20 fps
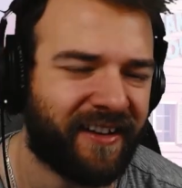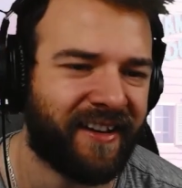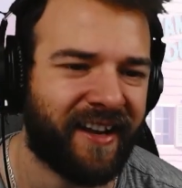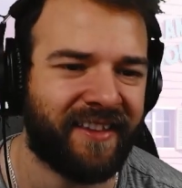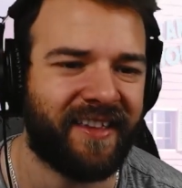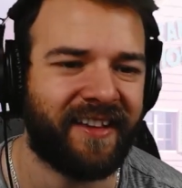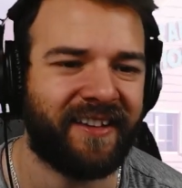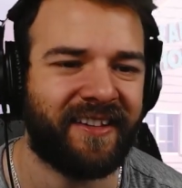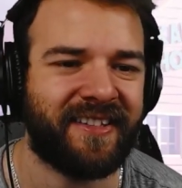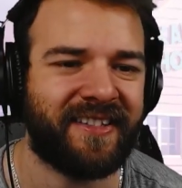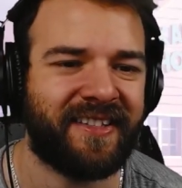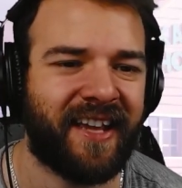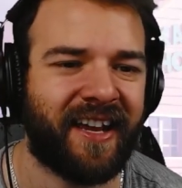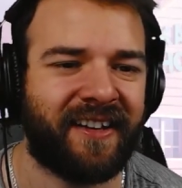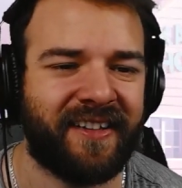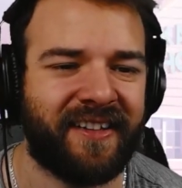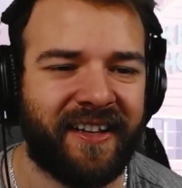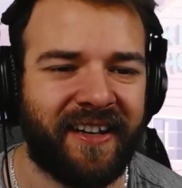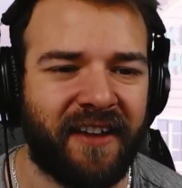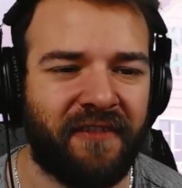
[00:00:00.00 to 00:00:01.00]
And I think this
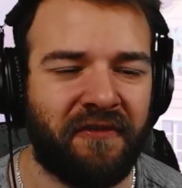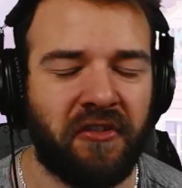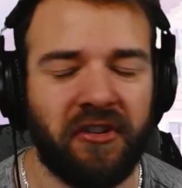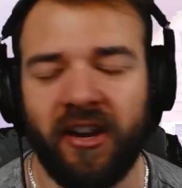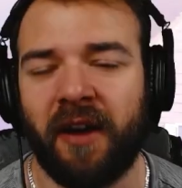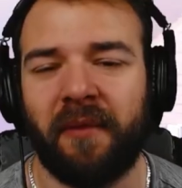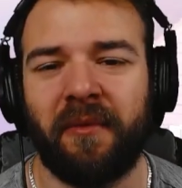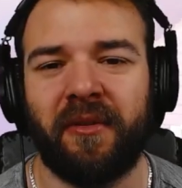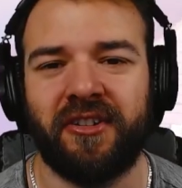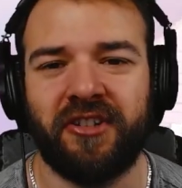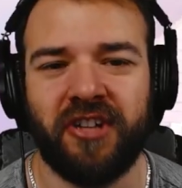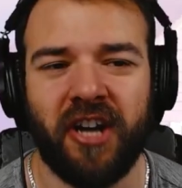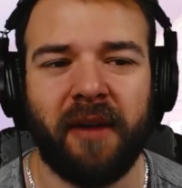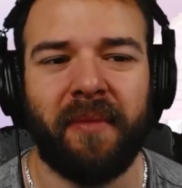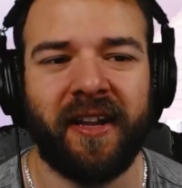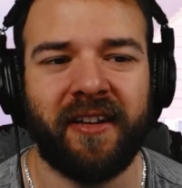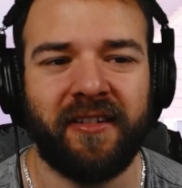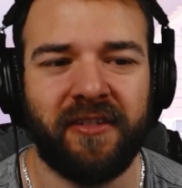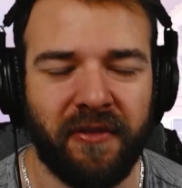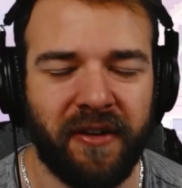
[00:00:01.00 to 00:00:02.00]
deck did a phenomenal job
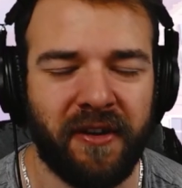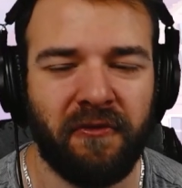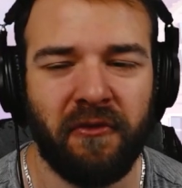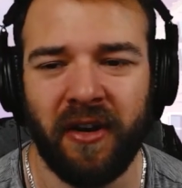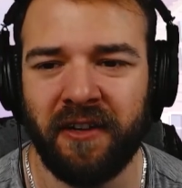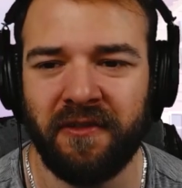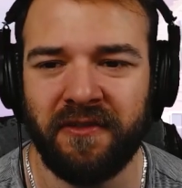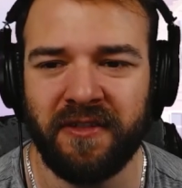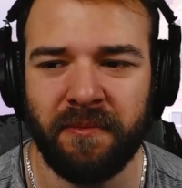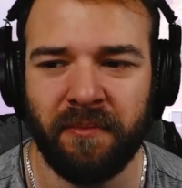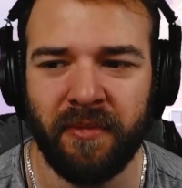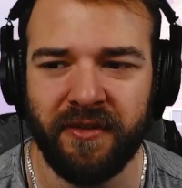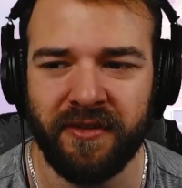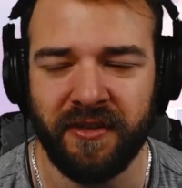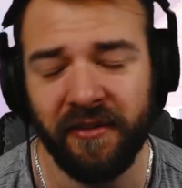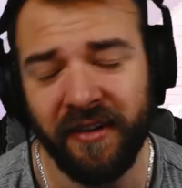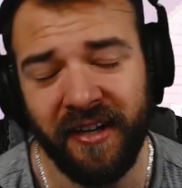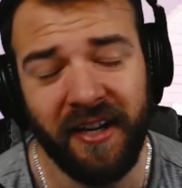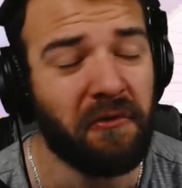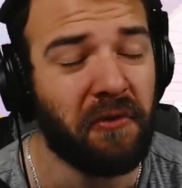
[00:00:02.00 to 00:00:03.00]
at doing what it was supposed
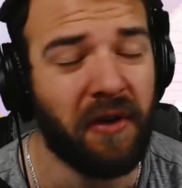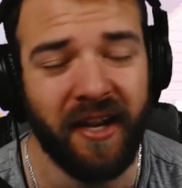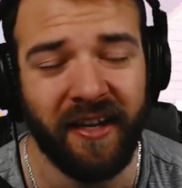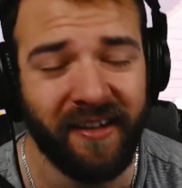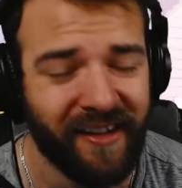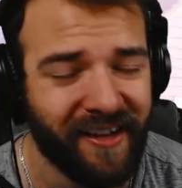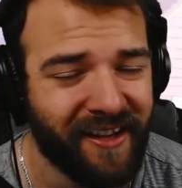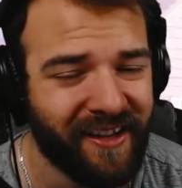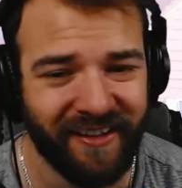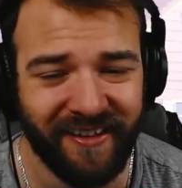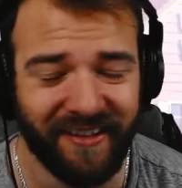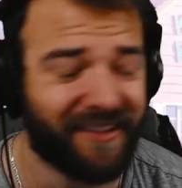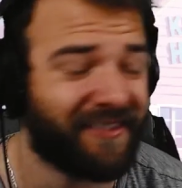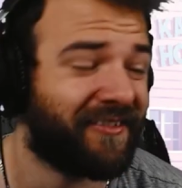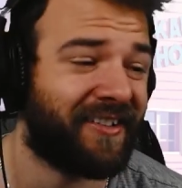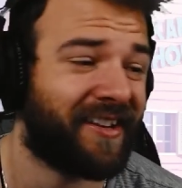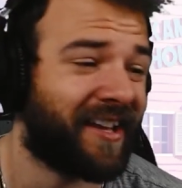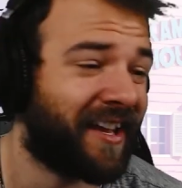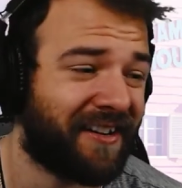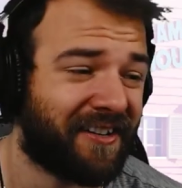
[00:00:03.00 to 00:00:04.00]
to. It didn't win, didn't
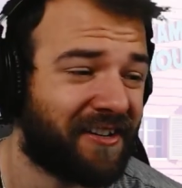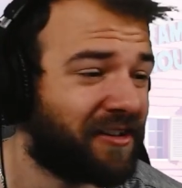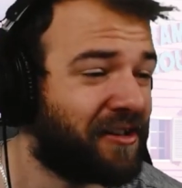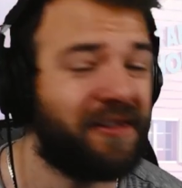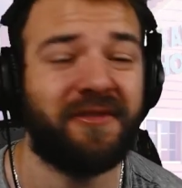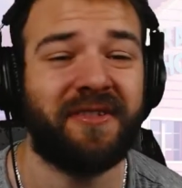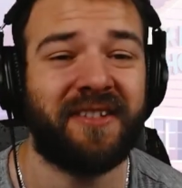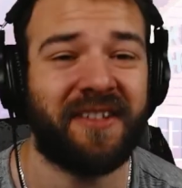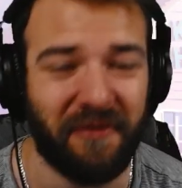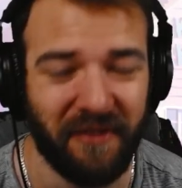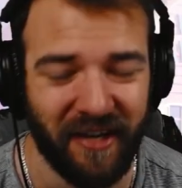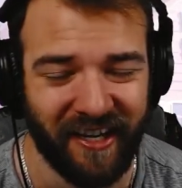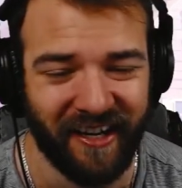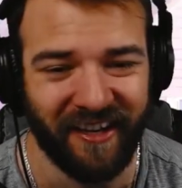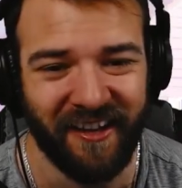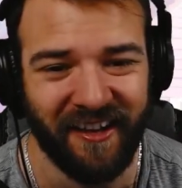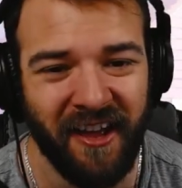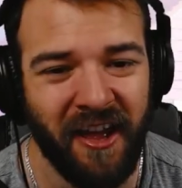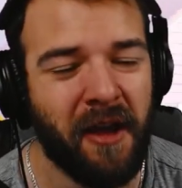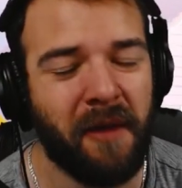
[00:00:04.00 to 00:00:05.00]
even get it close to
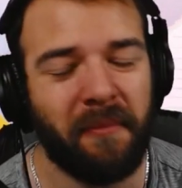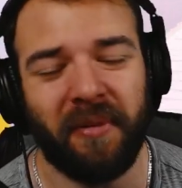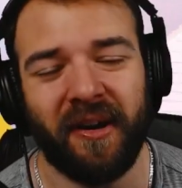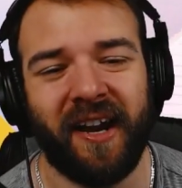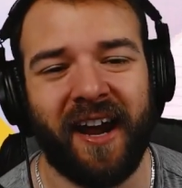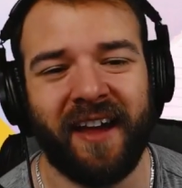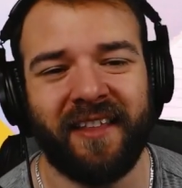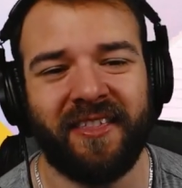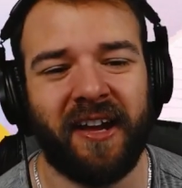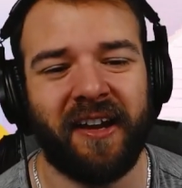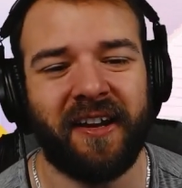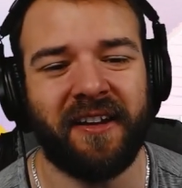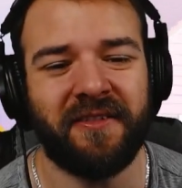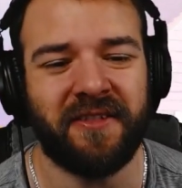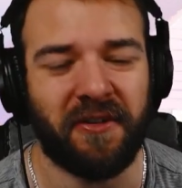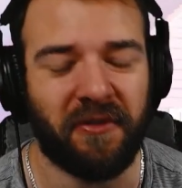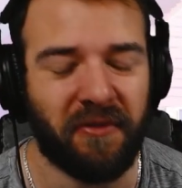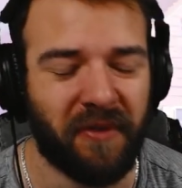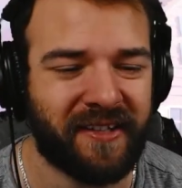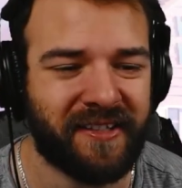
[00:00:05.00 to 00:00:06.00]
winning, but I thought it was
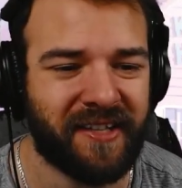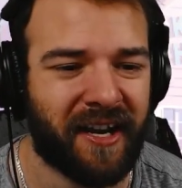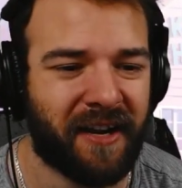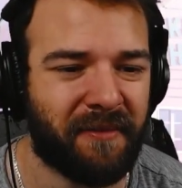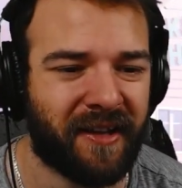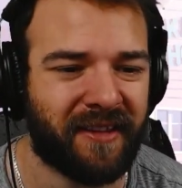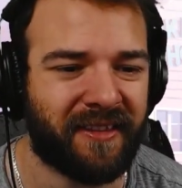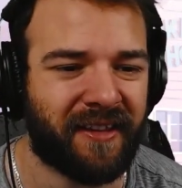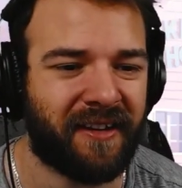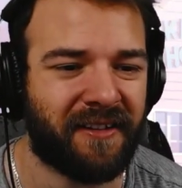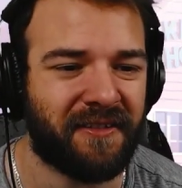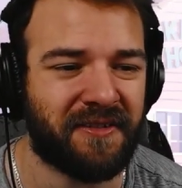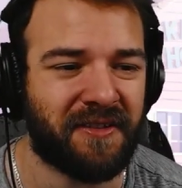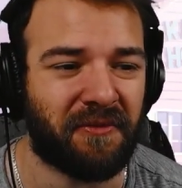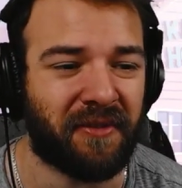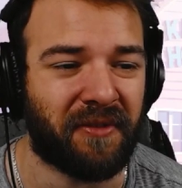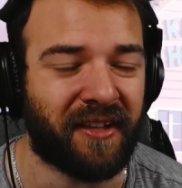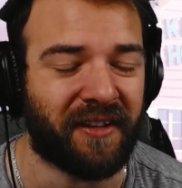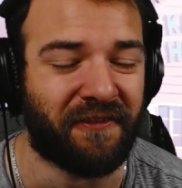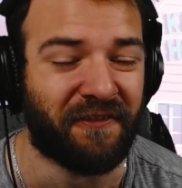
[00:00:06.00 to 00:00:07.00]
a great time. I thought it was a
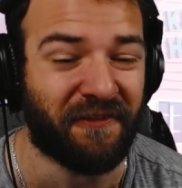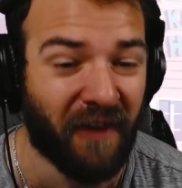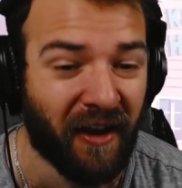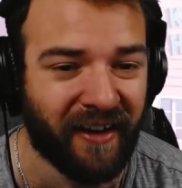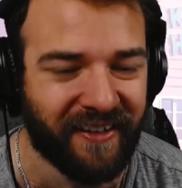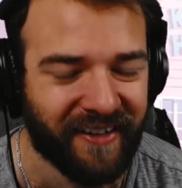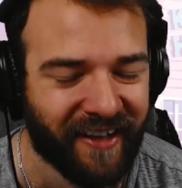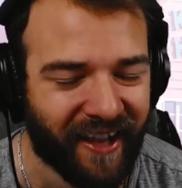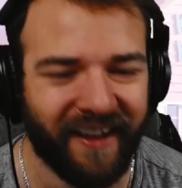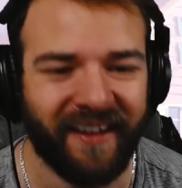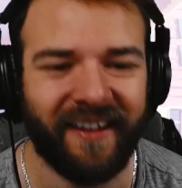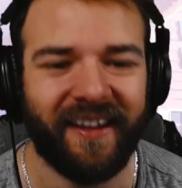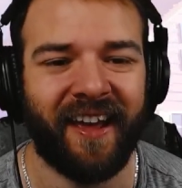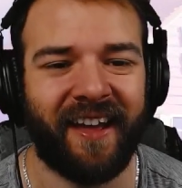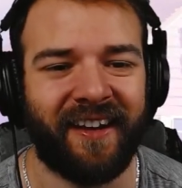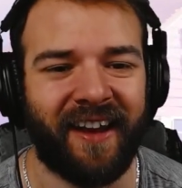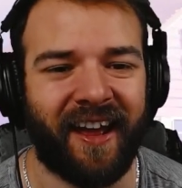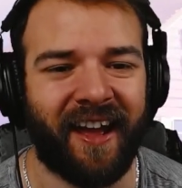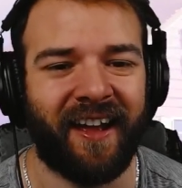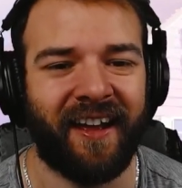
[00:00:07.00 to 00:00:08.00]
really fun deck,
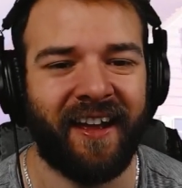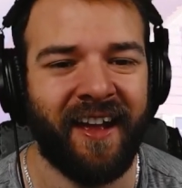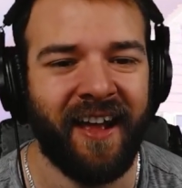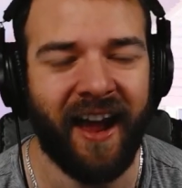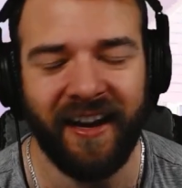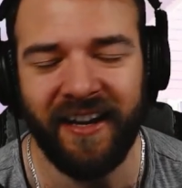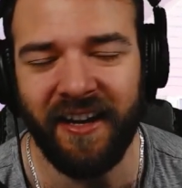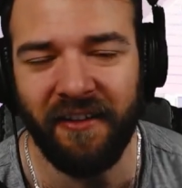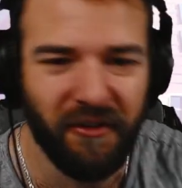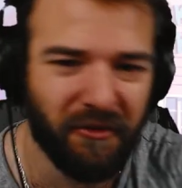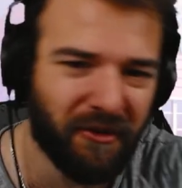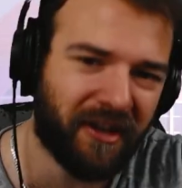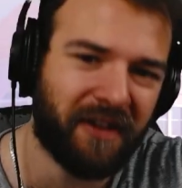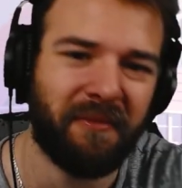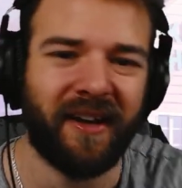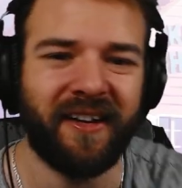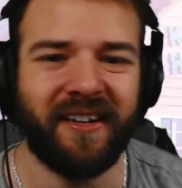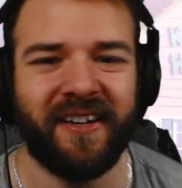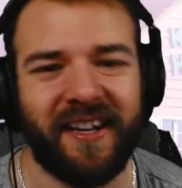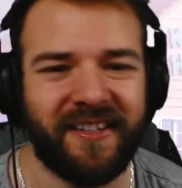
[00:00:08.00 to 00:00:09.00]
and I definitely
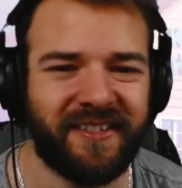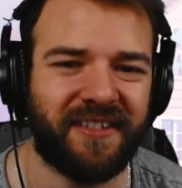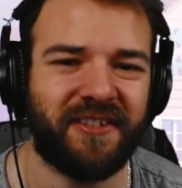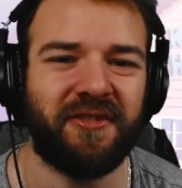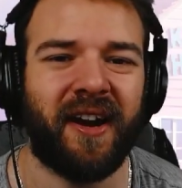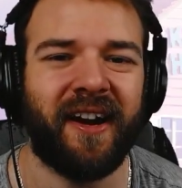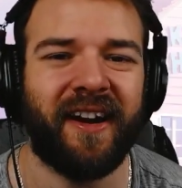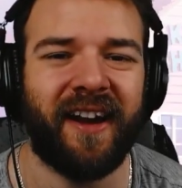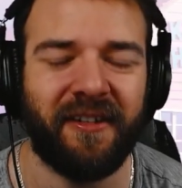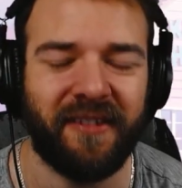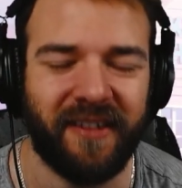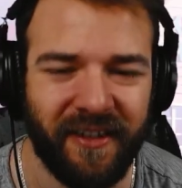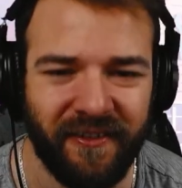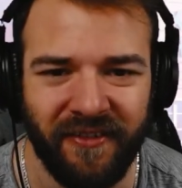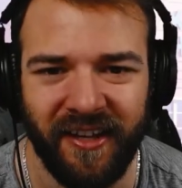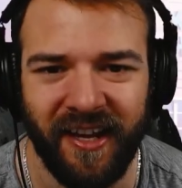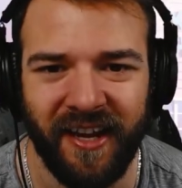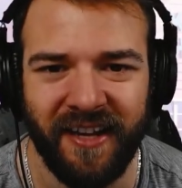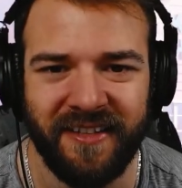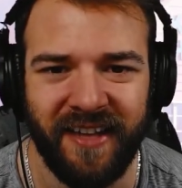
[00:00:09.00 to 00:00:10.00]
recommend you guys to try it out if
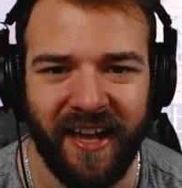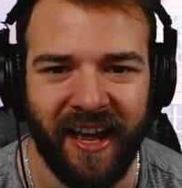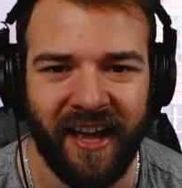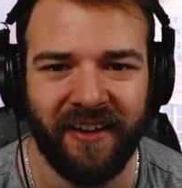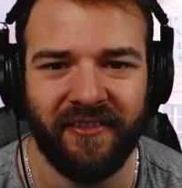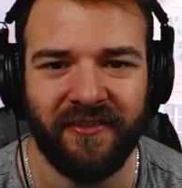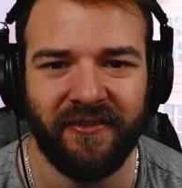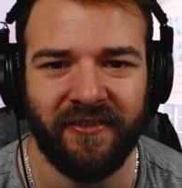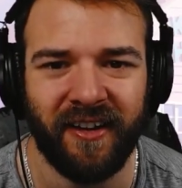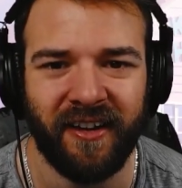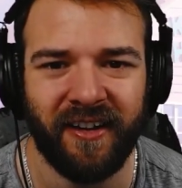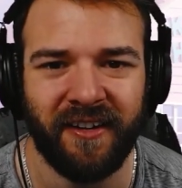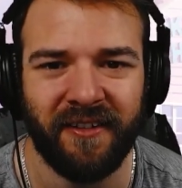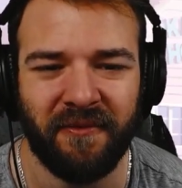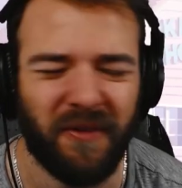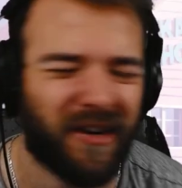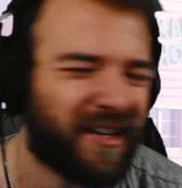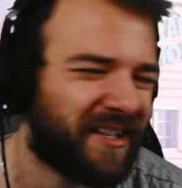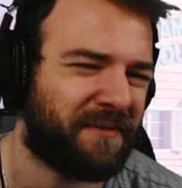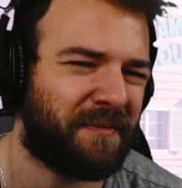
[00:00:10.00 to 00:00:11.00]
you guys have
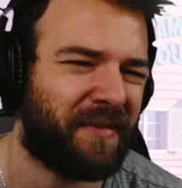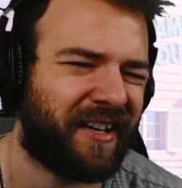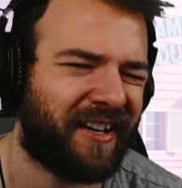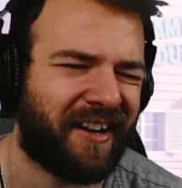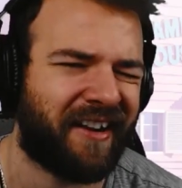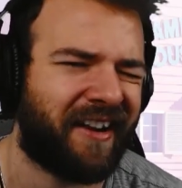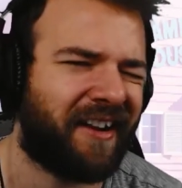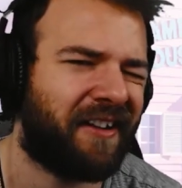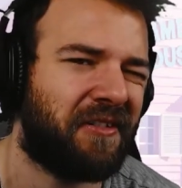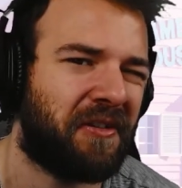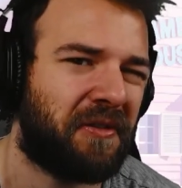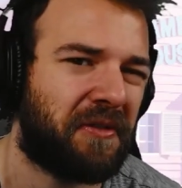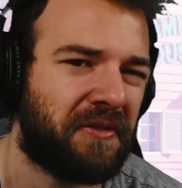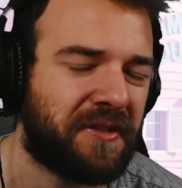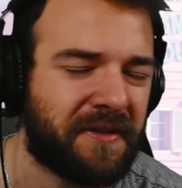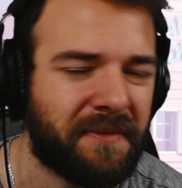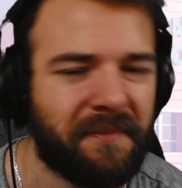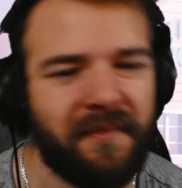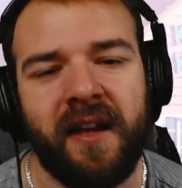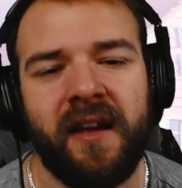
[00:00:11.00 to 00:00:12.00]
want to spin it out at
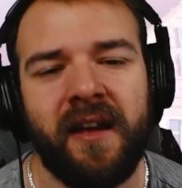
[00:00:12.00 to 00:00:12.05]
locals.